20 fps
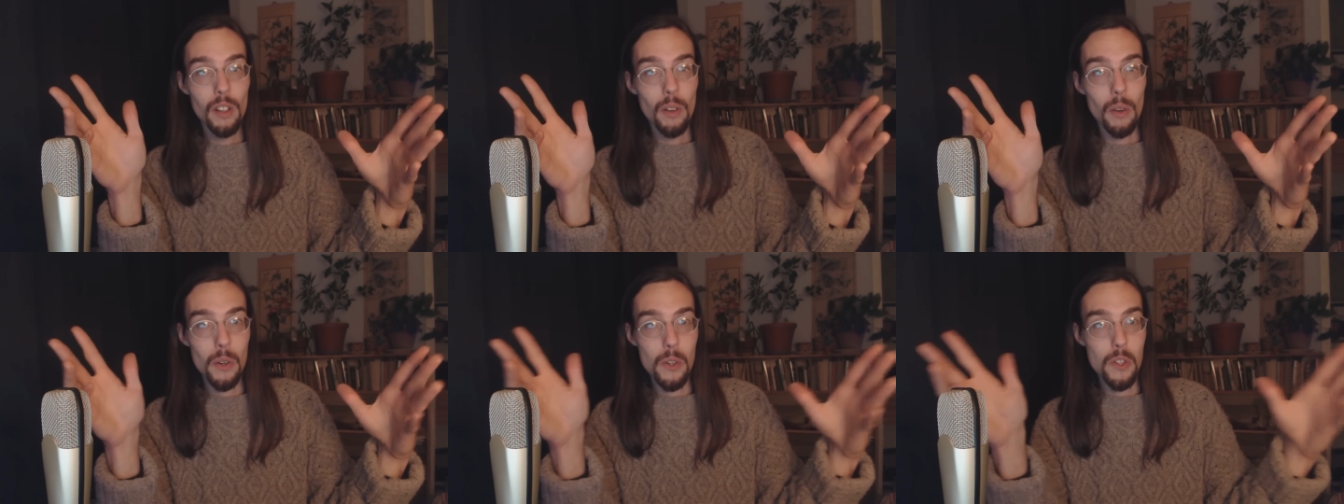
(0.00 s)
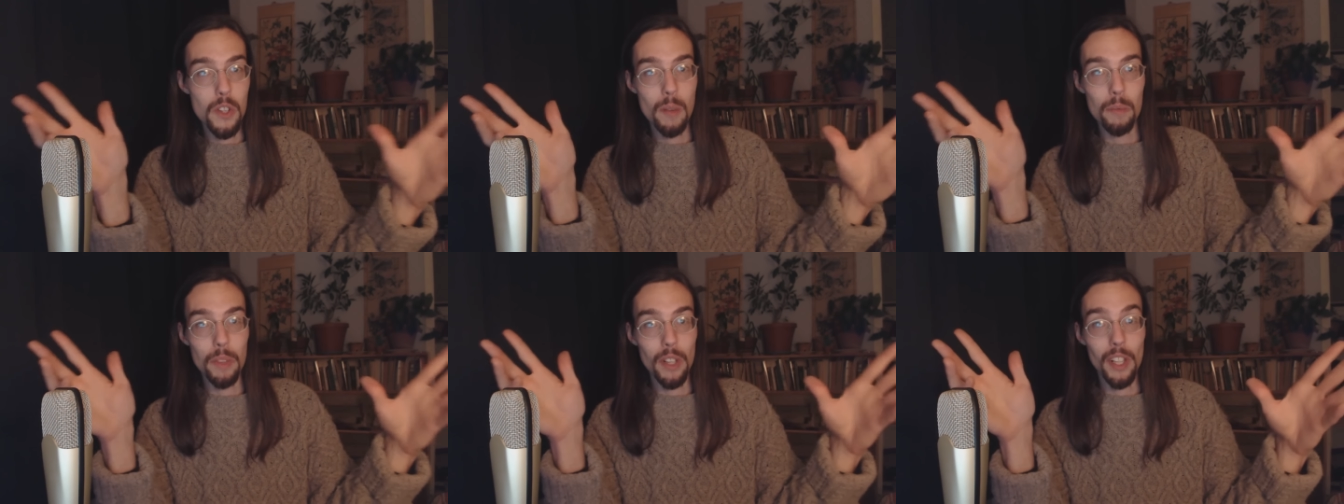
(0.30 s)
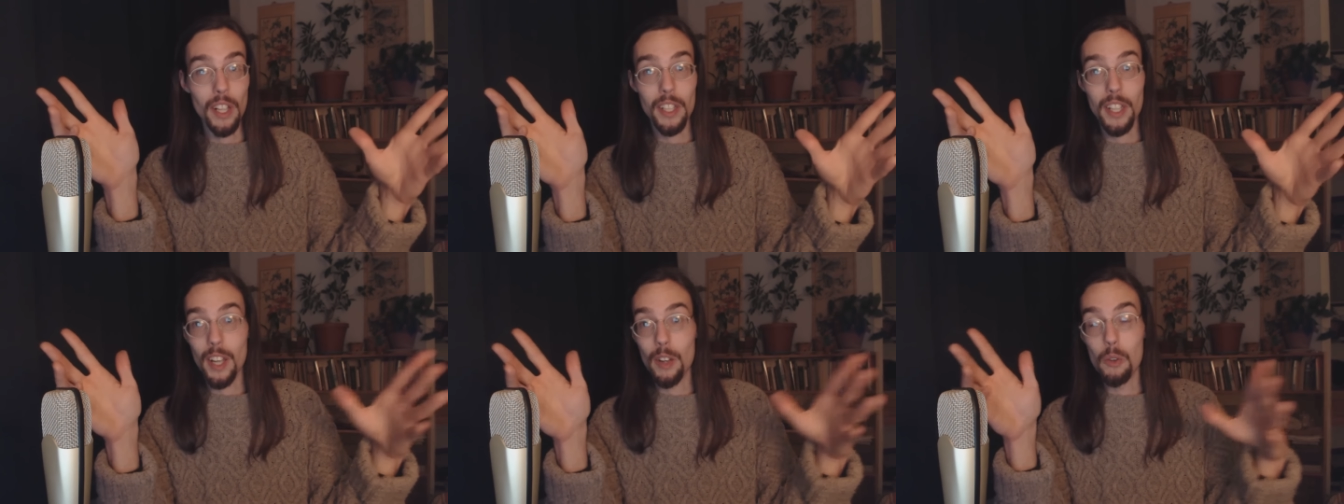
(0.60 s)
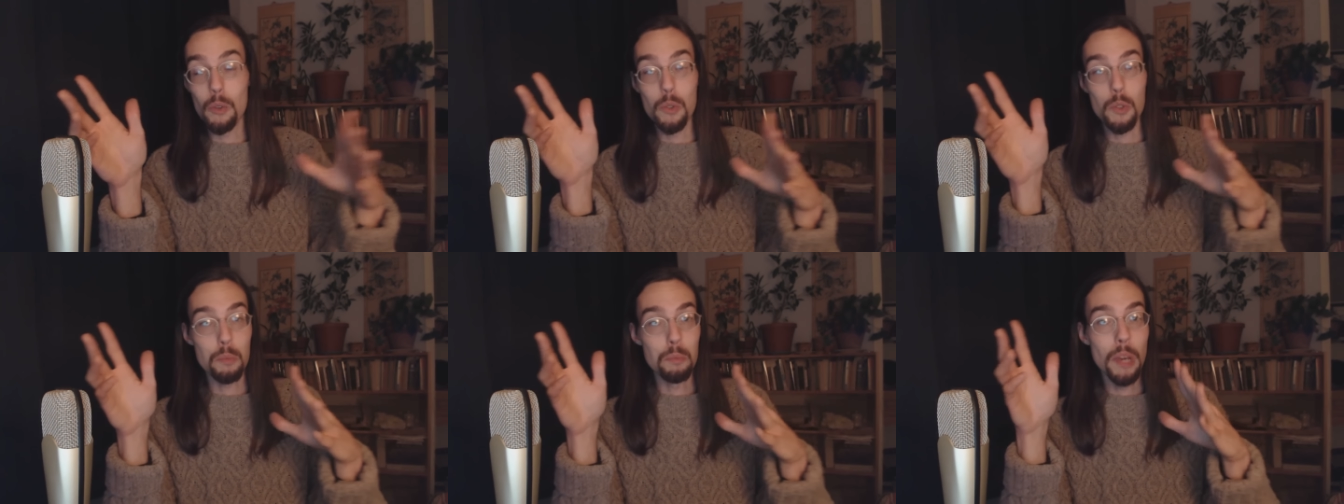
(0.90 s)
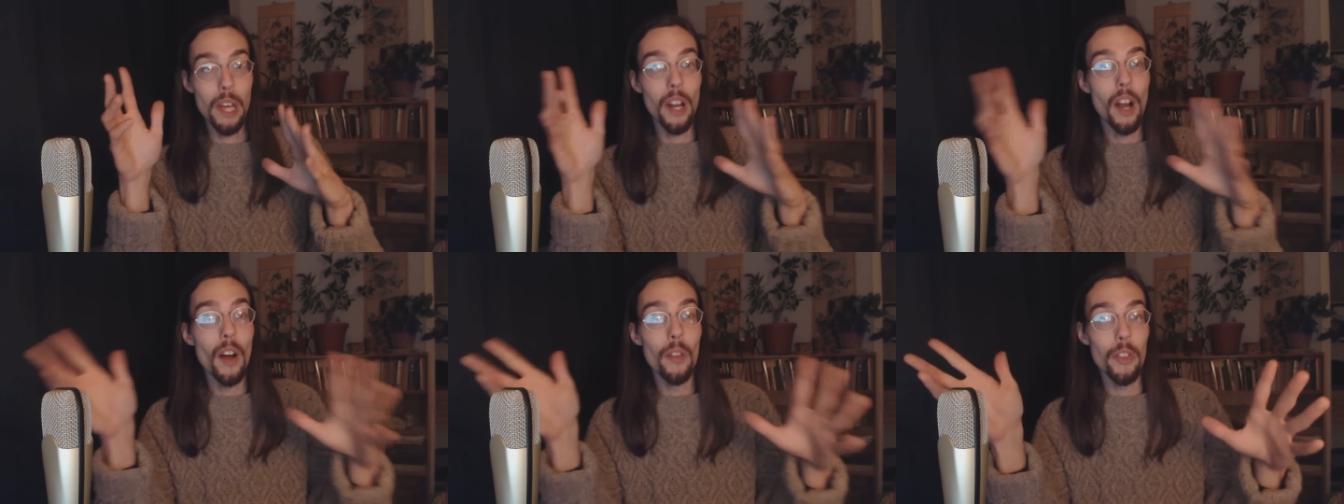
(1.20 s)
or something like that who's
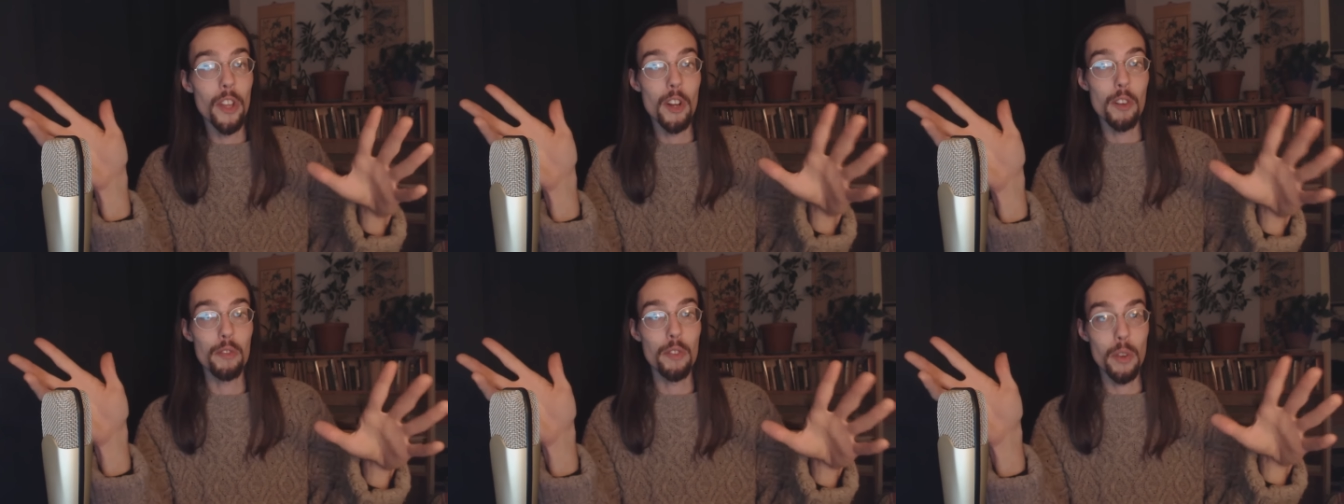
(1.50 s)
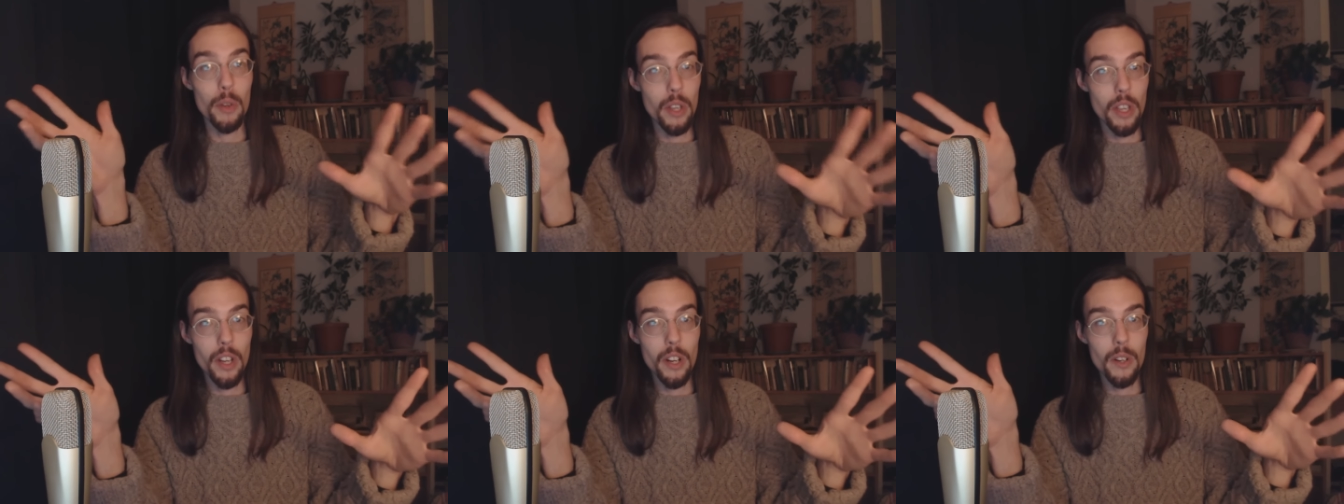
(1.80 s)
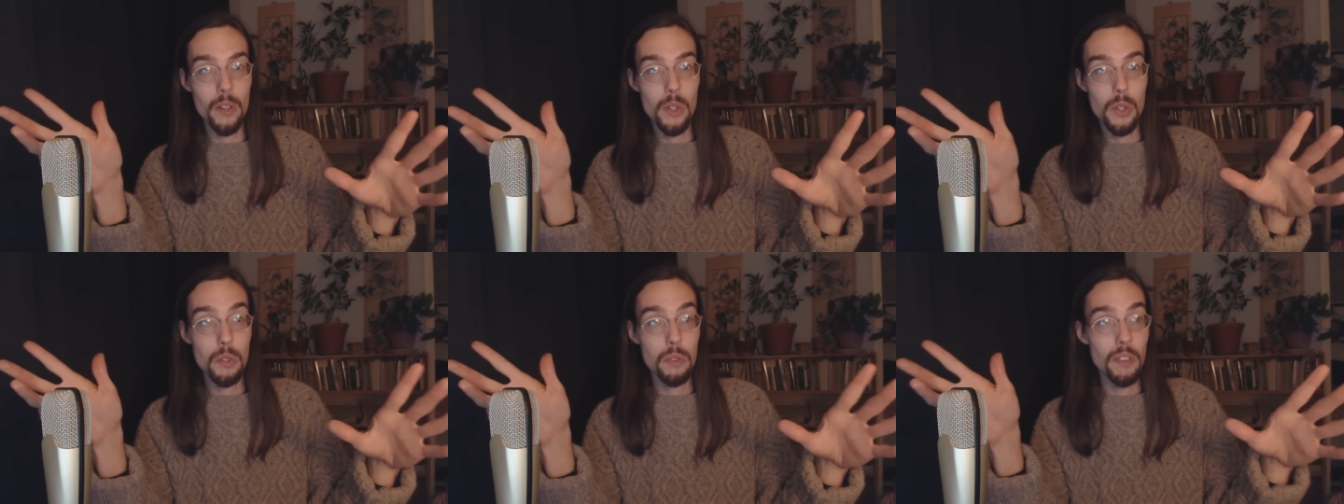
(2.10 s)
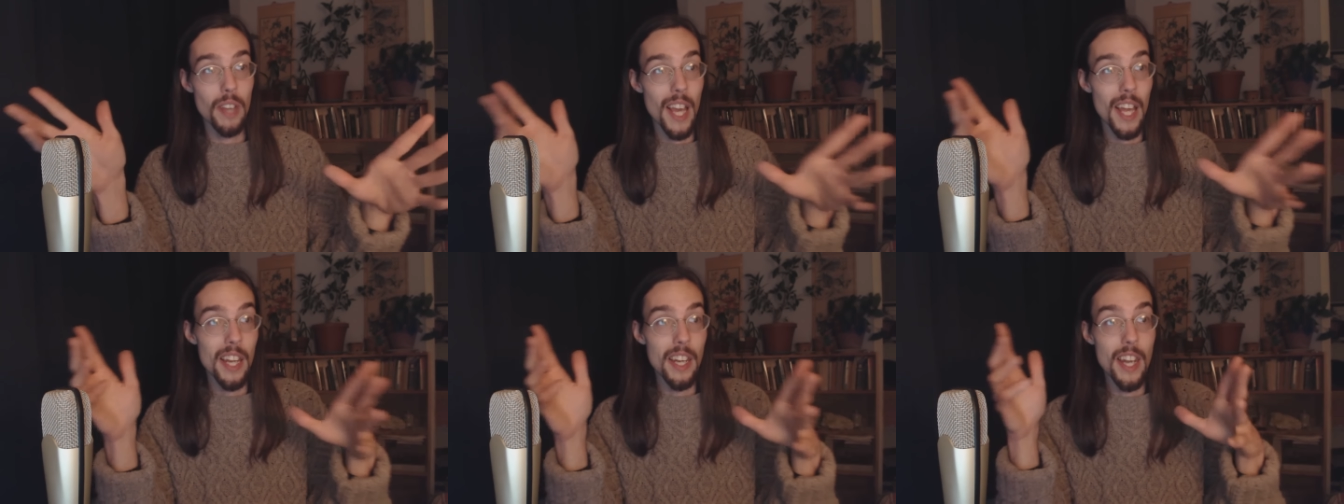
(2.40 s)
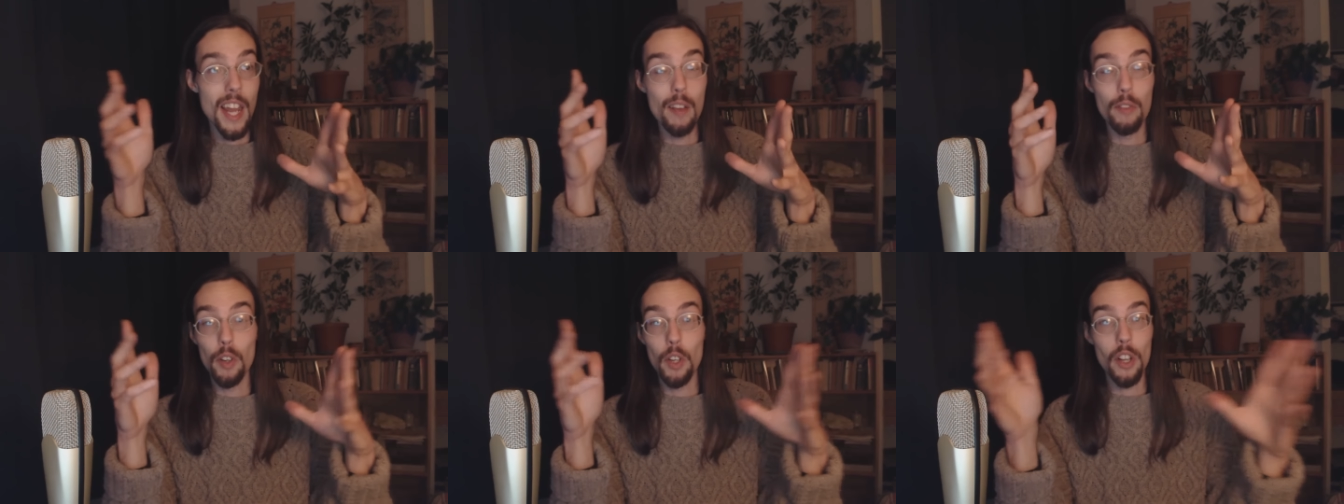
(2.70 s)
been on there for years
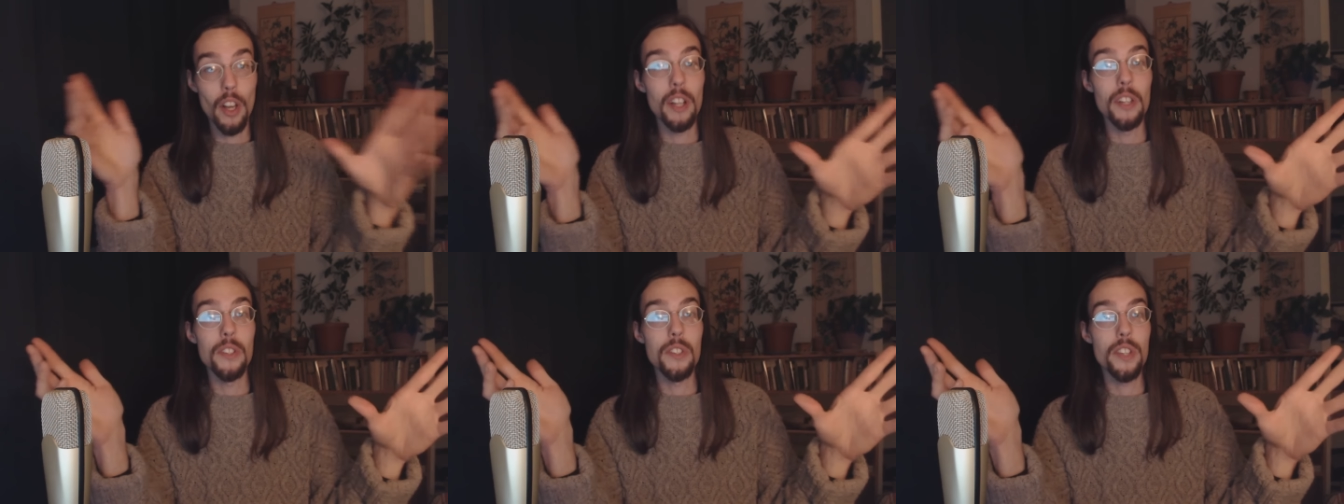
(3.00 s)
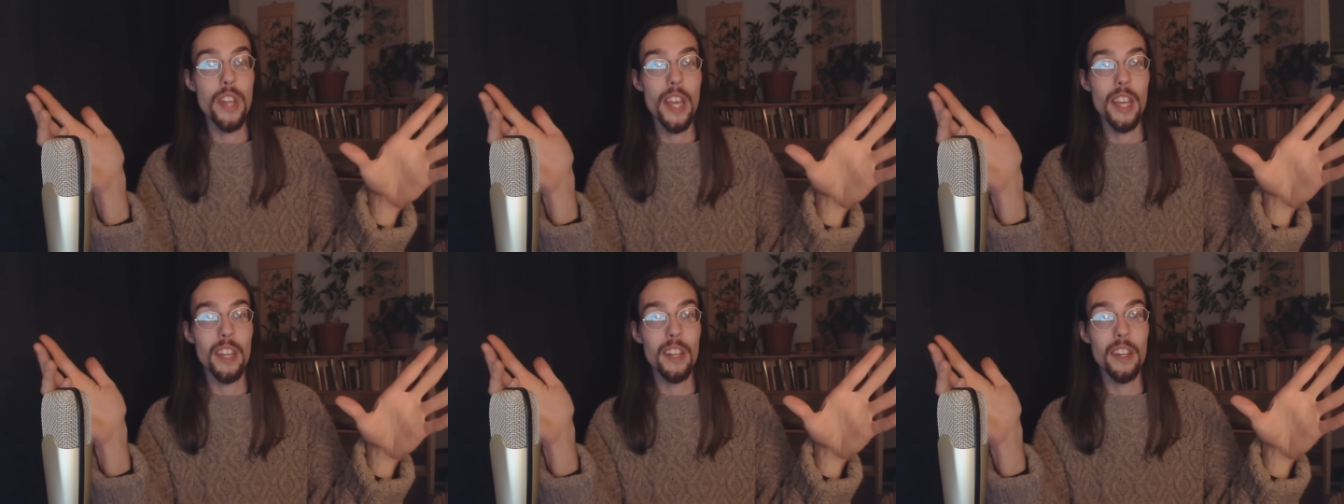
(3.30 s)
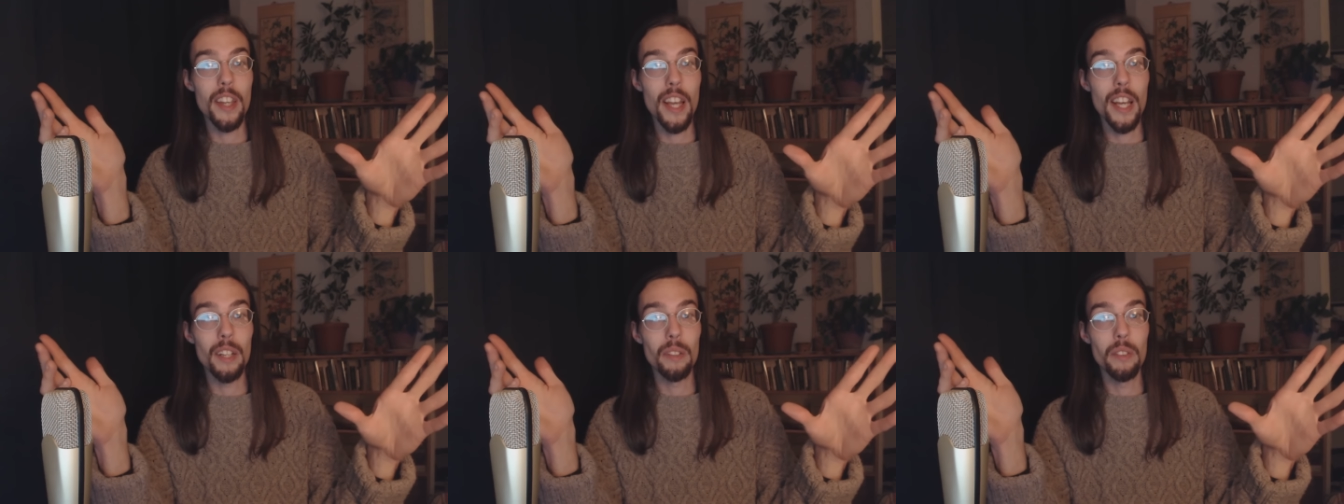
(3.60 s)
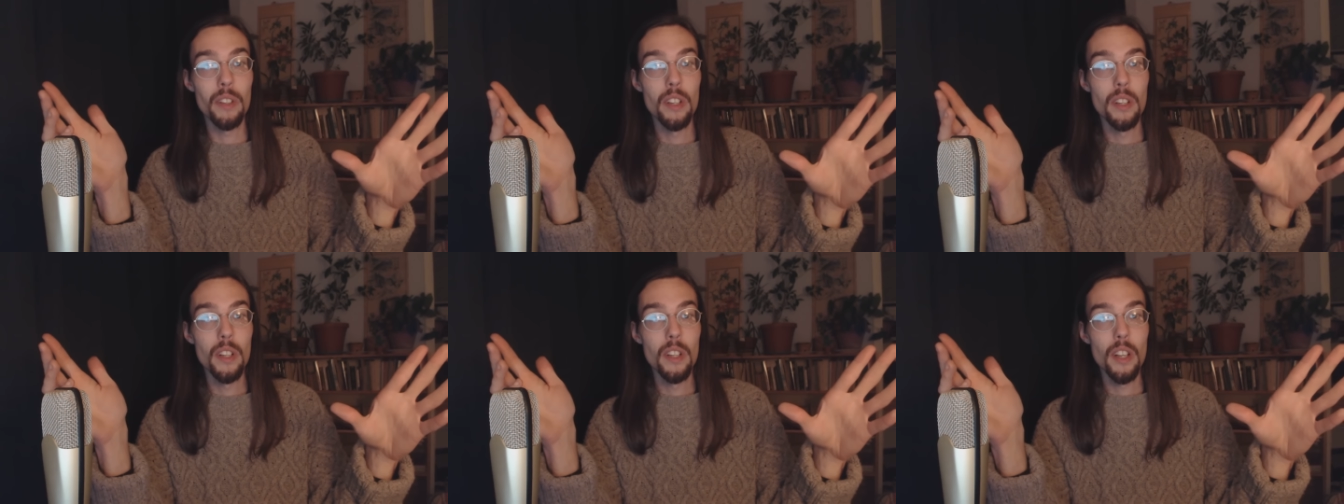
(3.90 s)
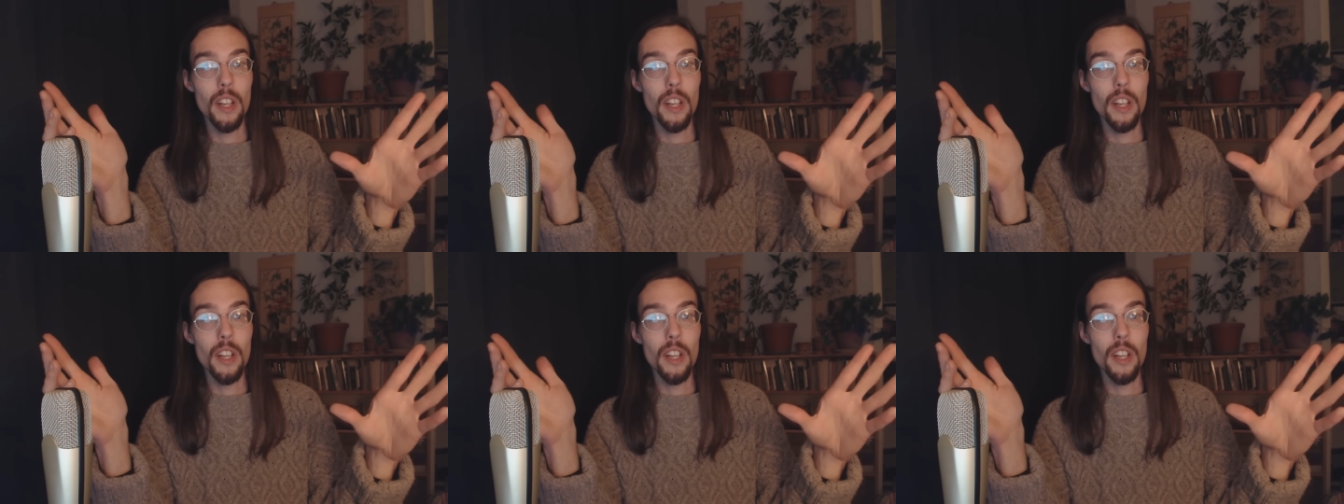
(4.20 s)
and never gotten taken down.